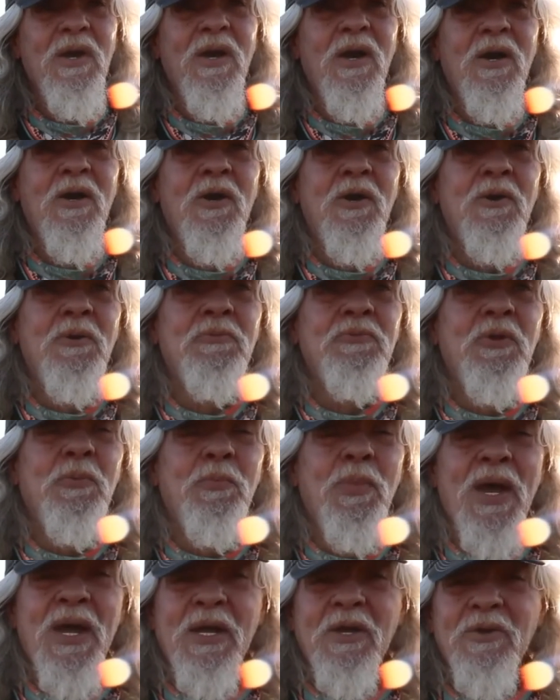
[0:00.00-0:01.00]
The
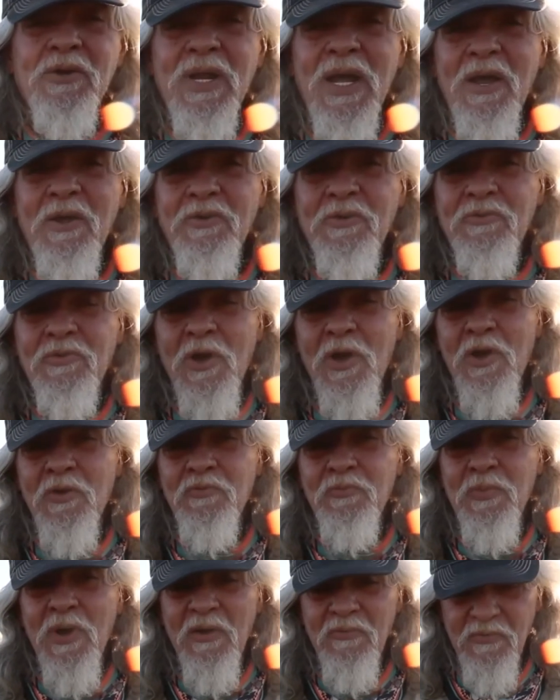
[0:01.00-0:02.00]
banker down the road
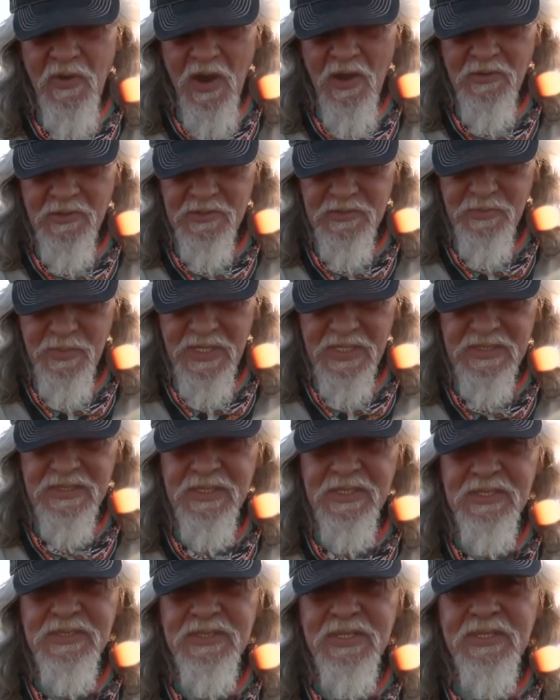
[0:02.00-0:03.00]
from my father's
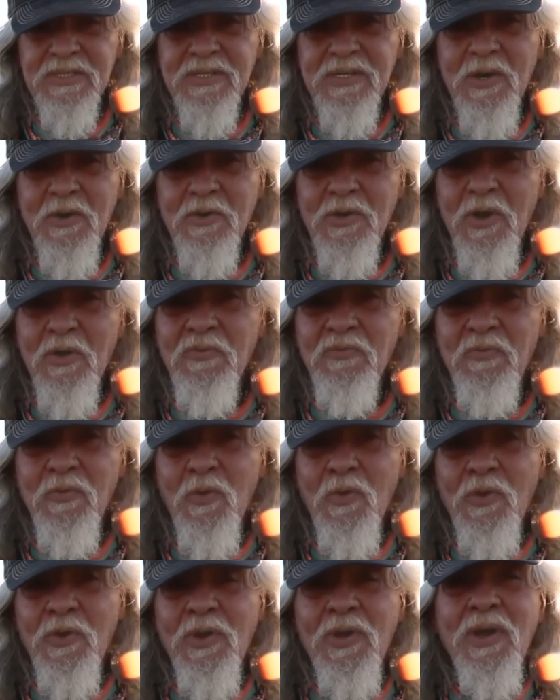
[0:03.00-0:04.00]
business in Cocoa,
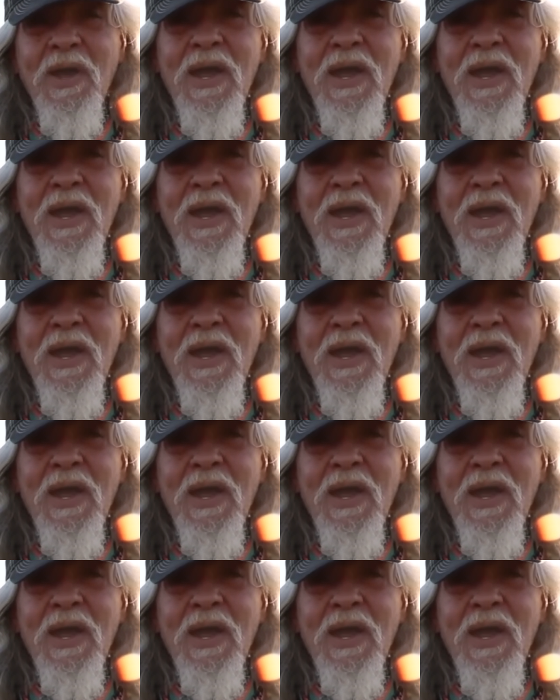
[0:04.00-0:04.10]
Florida,